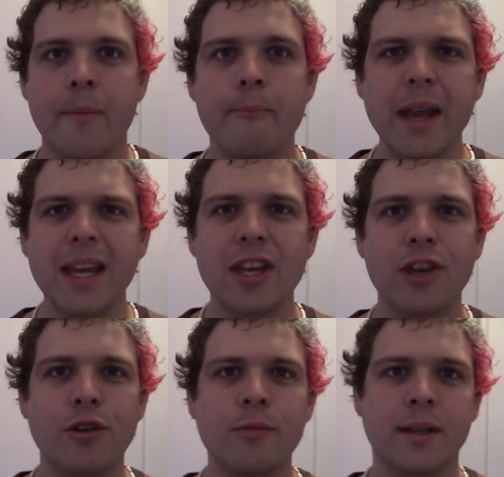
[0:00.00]
Many
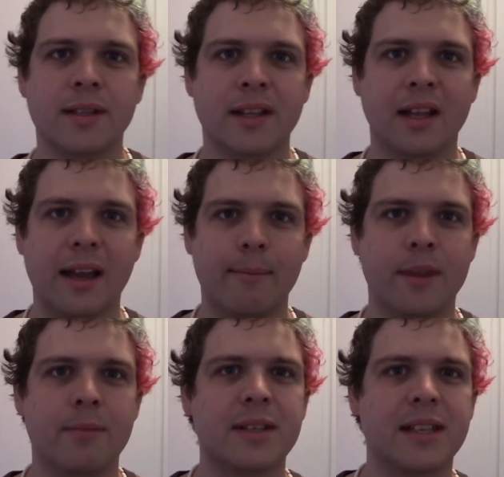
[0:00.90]
humans claim
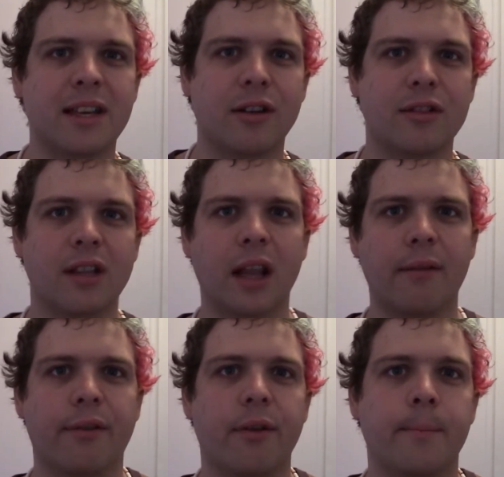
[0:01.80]
that mosquitoes
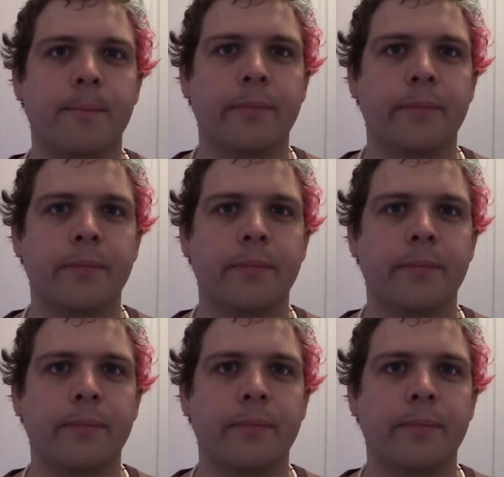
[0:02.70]
love them,